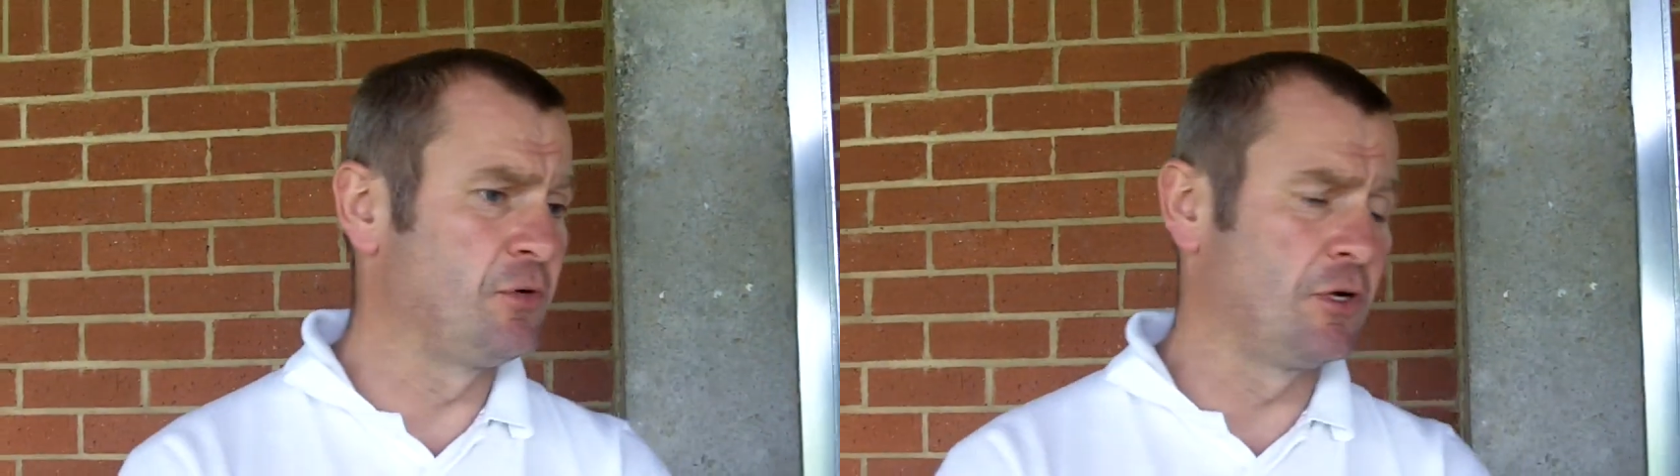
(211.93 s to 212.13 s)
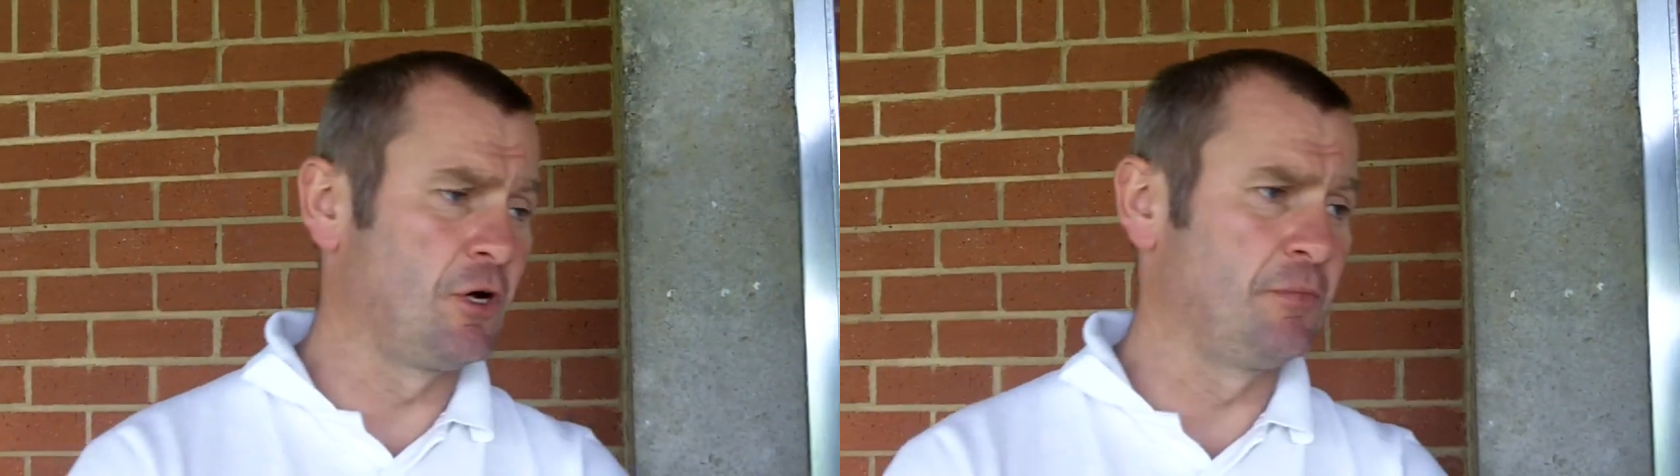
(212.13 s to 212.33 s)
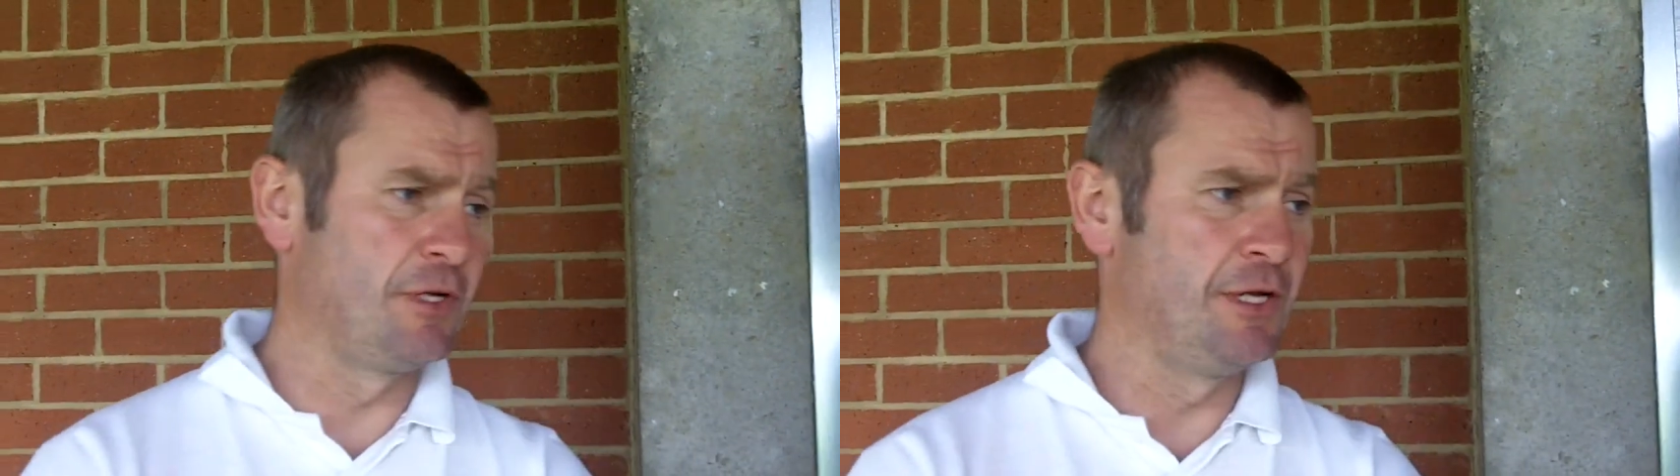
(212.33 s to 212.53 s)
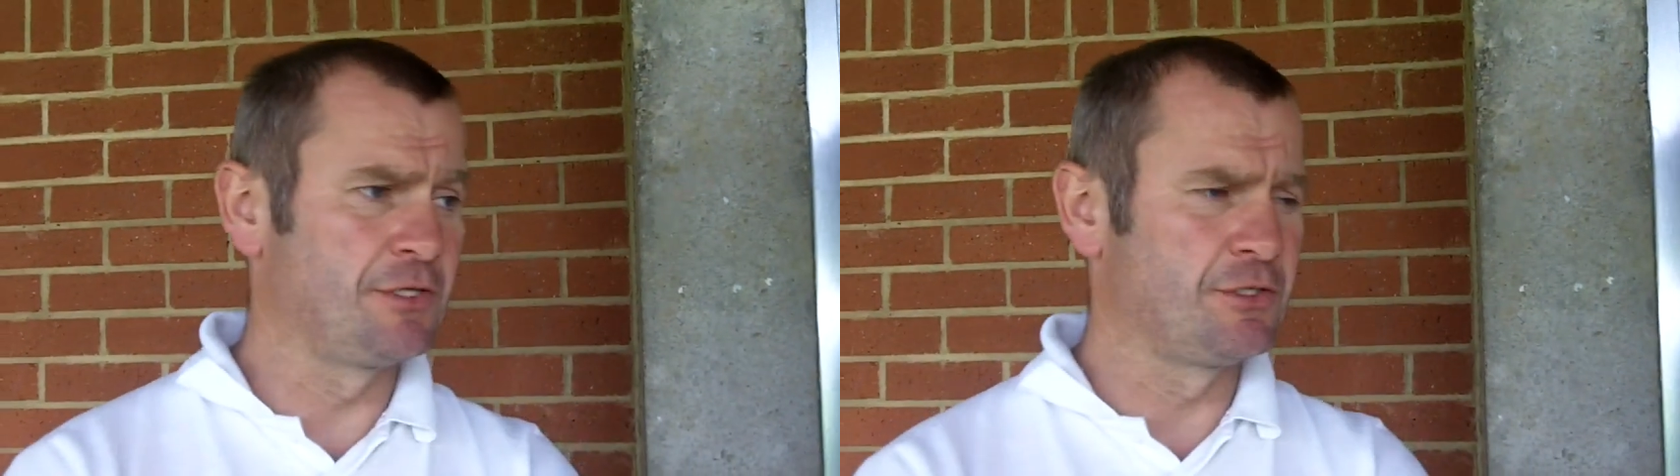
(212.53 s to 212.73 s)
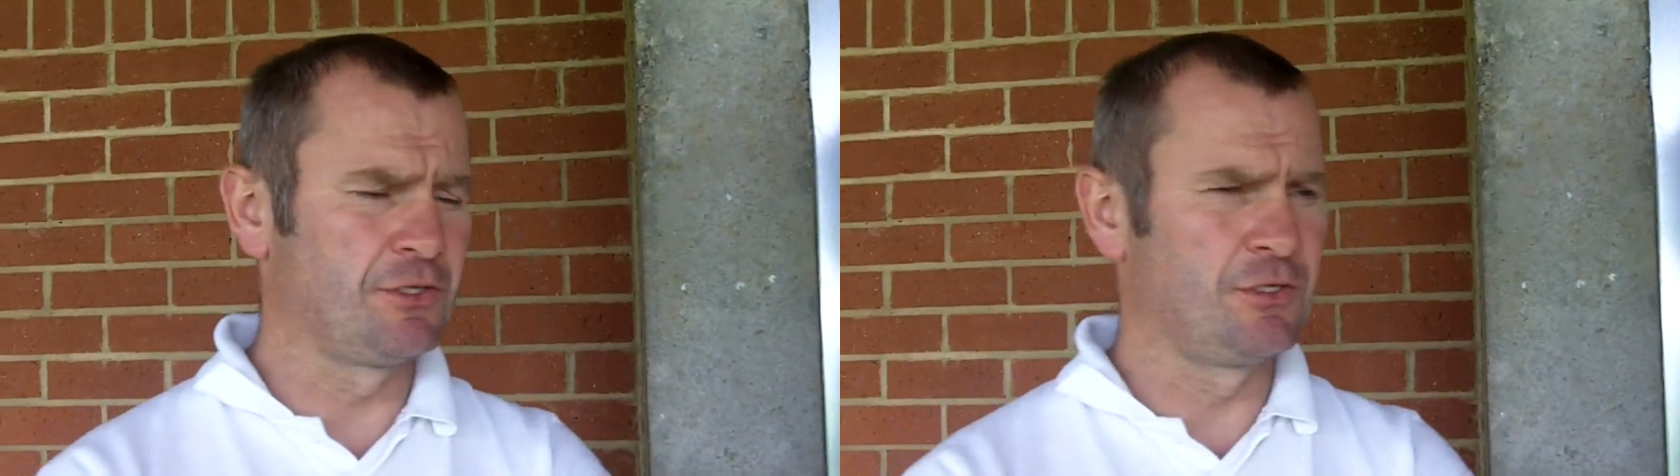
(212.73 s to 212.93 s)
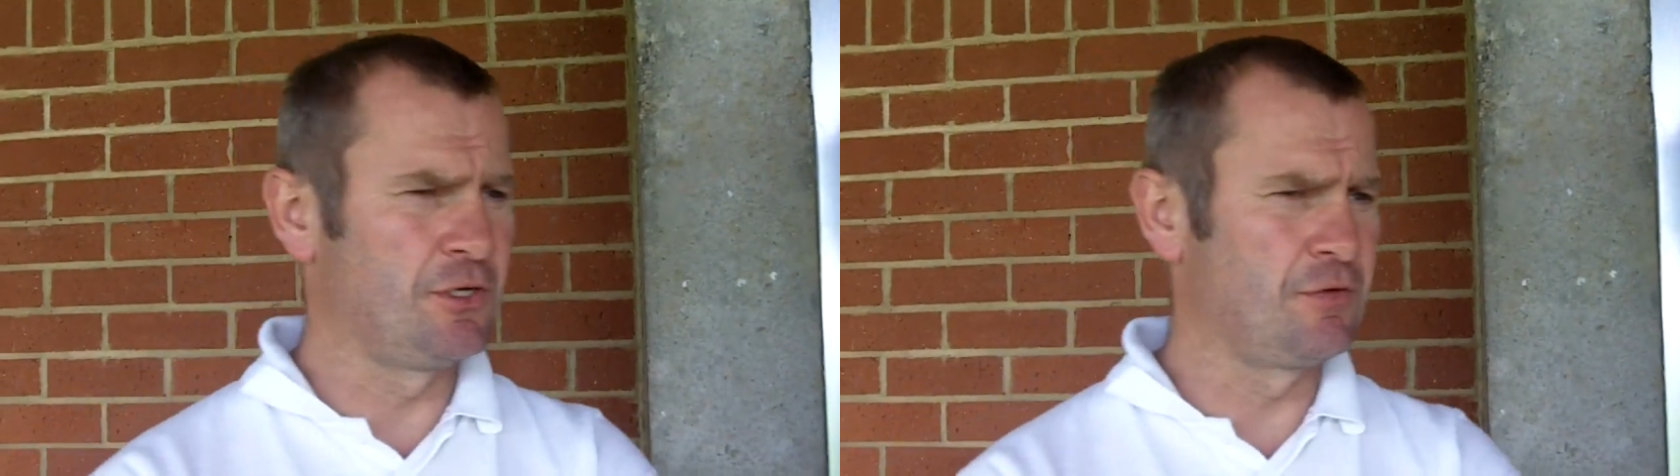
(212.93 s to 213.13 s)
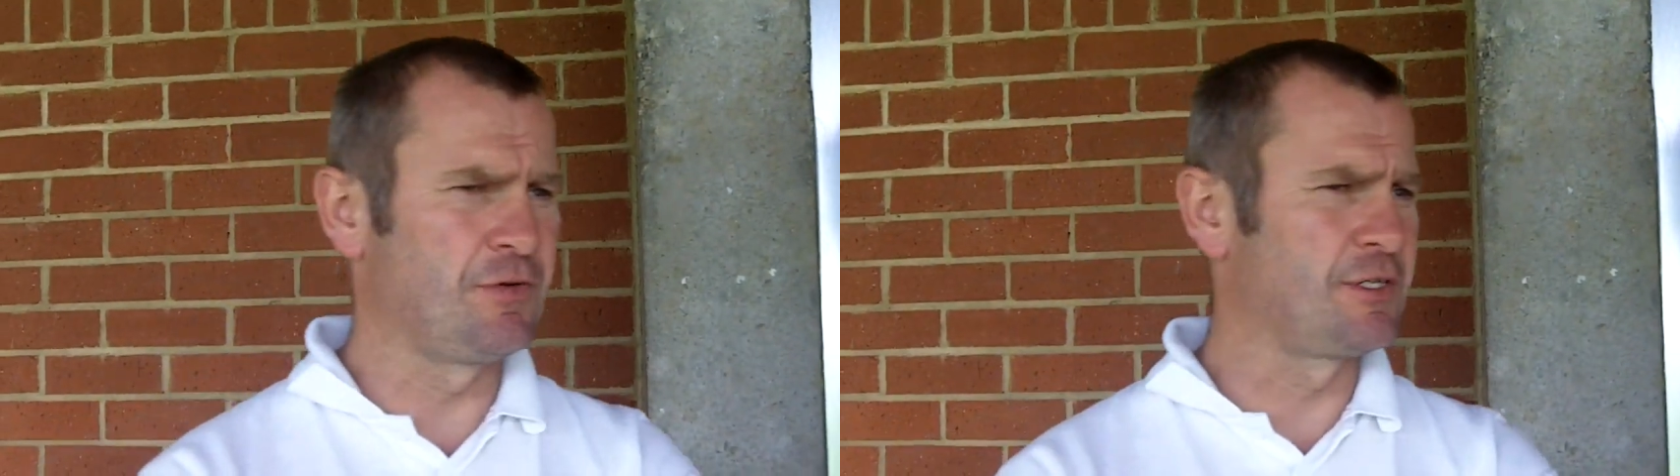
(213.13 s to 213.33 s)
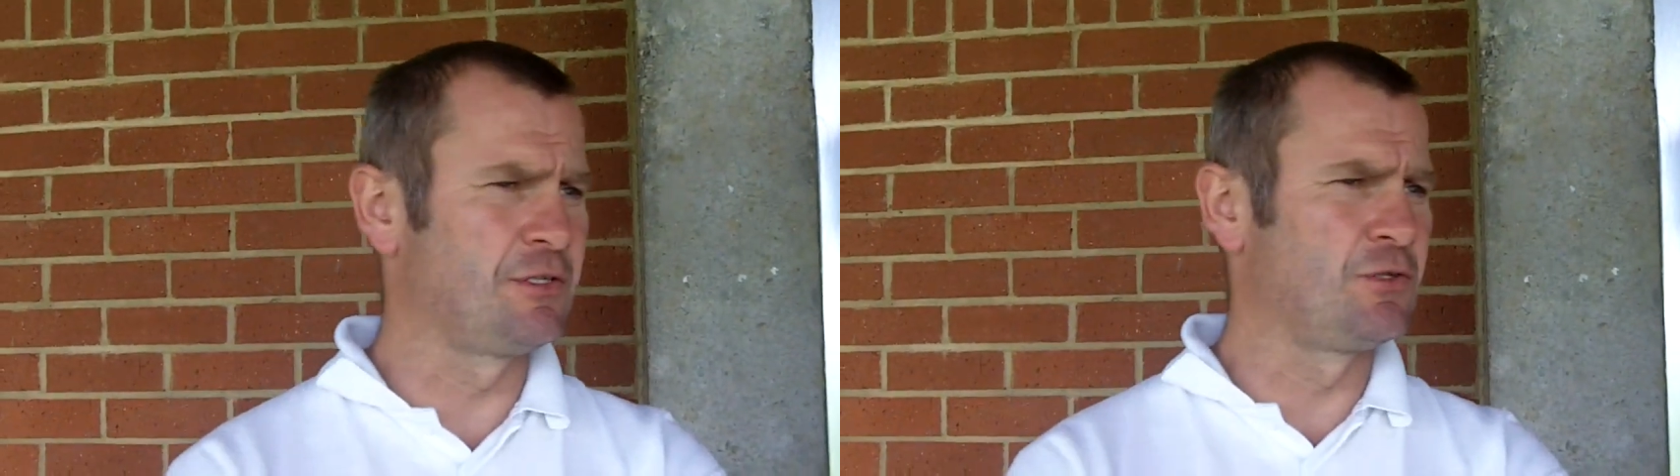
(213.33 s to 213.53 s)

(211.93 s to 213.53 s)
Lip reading: but the complications on contracts